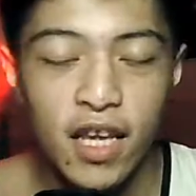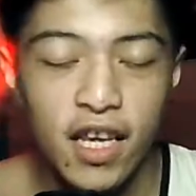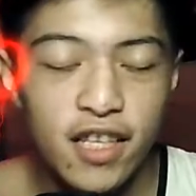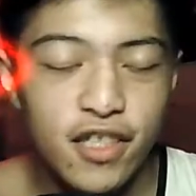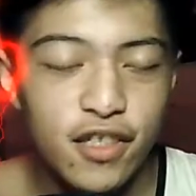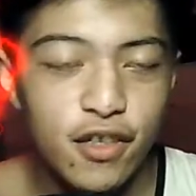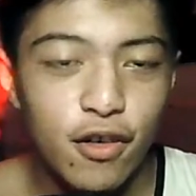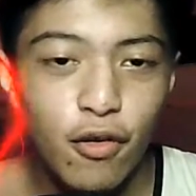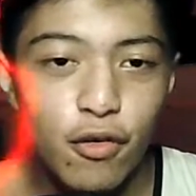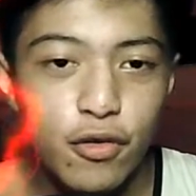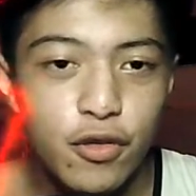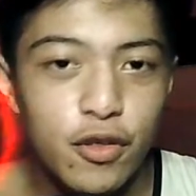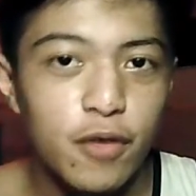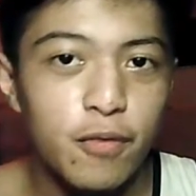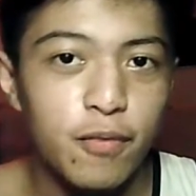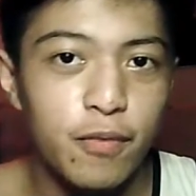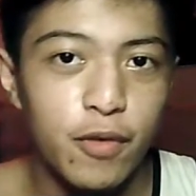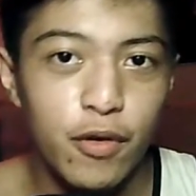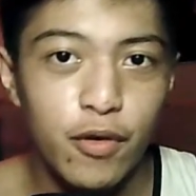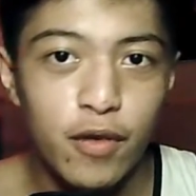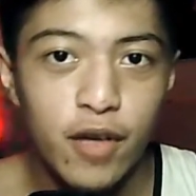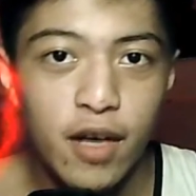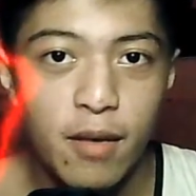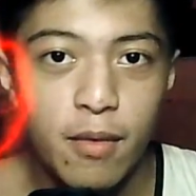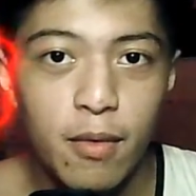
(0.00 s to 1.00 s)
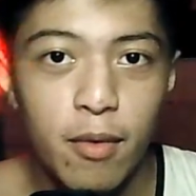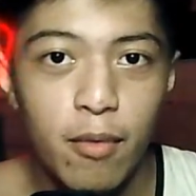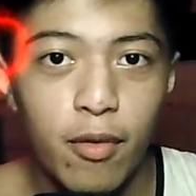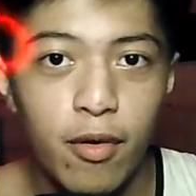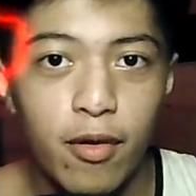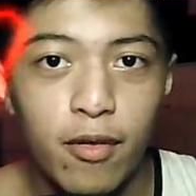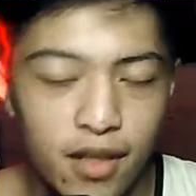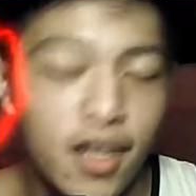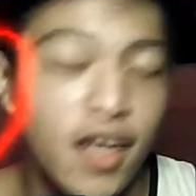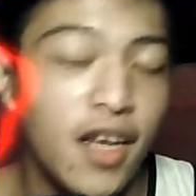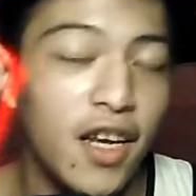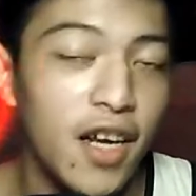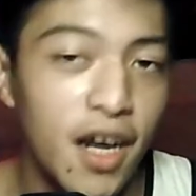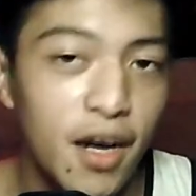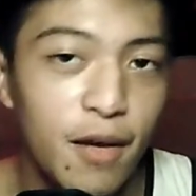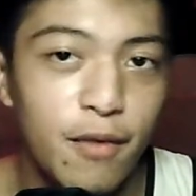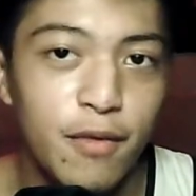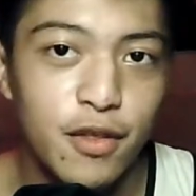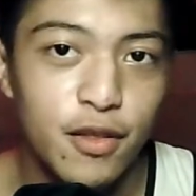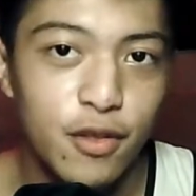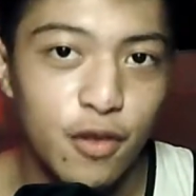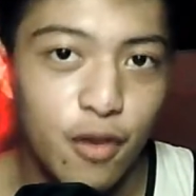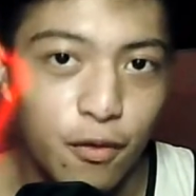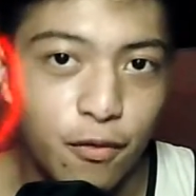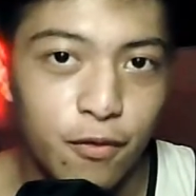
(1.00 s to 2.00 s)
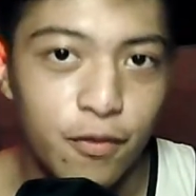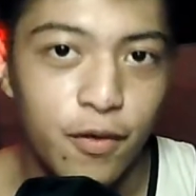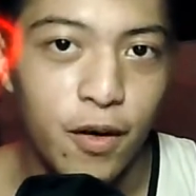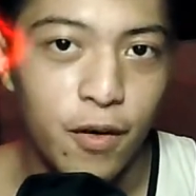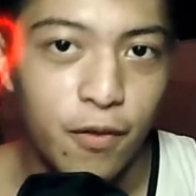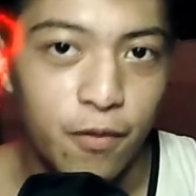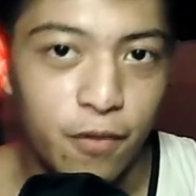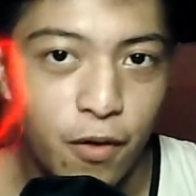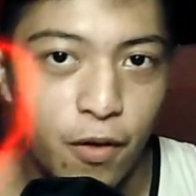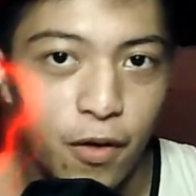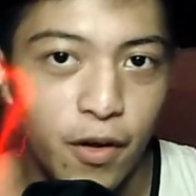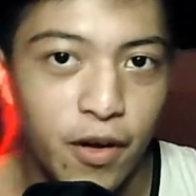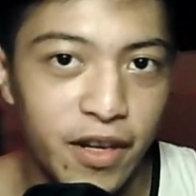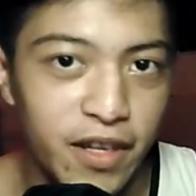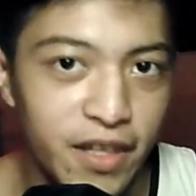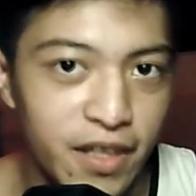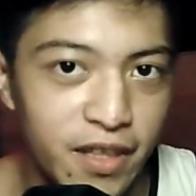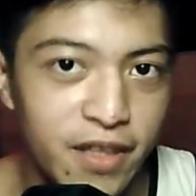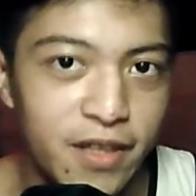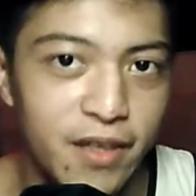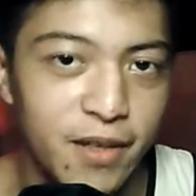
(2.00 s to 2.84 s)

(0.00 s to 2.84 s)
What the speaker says: It's also programmable. They have a software for it.